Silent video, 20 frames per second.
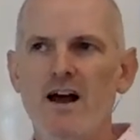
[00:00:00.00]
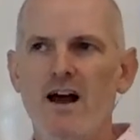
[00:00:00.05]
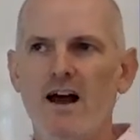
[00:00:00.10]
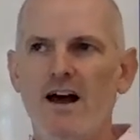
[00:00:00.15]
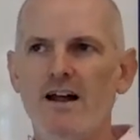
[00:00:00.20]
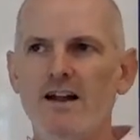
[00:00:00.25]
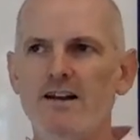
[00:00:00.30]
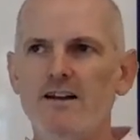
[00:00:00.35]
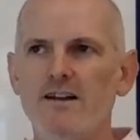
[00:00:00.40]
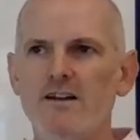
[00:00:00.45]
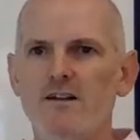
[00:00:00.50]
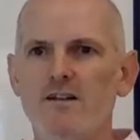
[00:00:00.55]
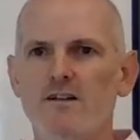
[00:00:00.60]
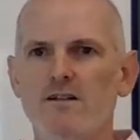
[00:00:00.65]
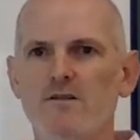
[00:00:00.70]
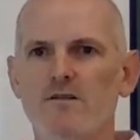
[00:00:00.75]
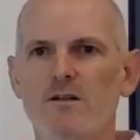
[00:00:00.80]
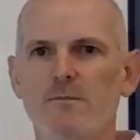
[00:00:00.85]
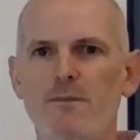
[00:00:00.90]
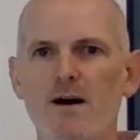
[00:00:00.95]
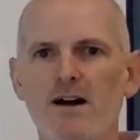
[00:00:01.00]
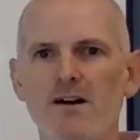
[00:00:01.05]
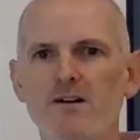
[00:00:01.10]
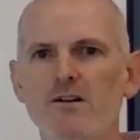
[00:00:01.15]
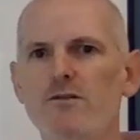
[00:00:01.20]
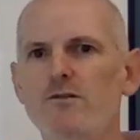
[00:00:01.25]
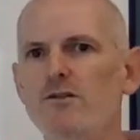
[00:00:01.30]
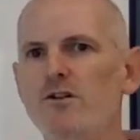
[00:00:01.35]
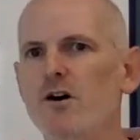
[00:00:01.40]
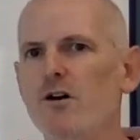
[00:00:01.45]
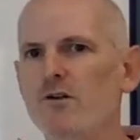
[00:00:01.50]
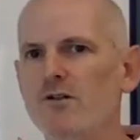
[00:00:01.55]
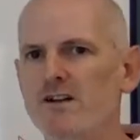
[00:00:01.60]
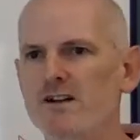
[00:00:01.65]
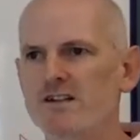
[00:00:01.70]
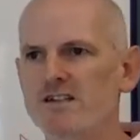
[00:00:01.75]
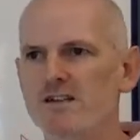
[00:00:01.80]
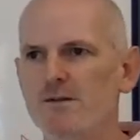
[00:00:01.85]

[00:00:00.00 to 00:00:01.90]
And the better you know this,